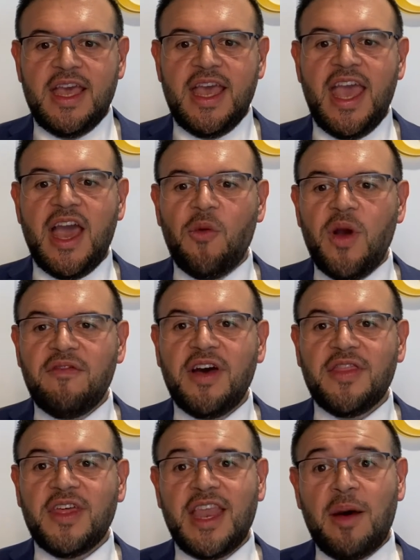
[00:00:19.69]
However,
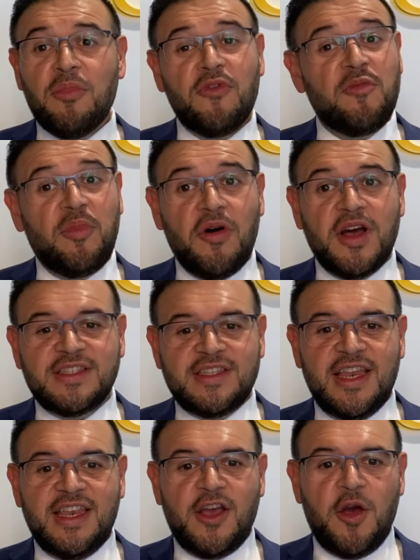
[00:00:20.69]
the number of buyers
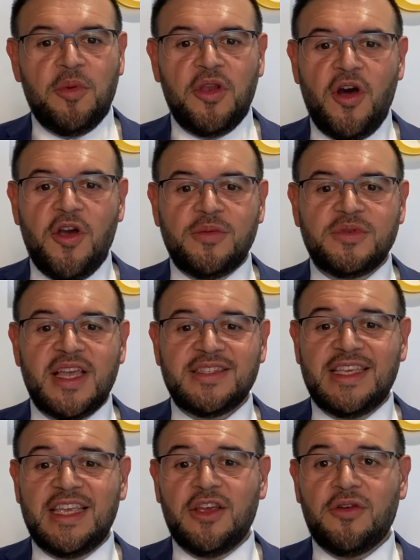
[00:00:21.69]
attending open homes has
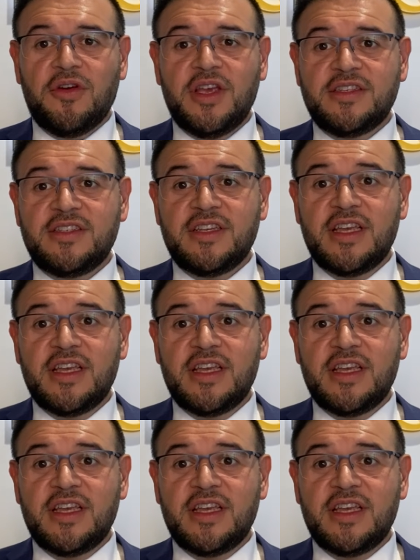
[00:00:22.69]
increased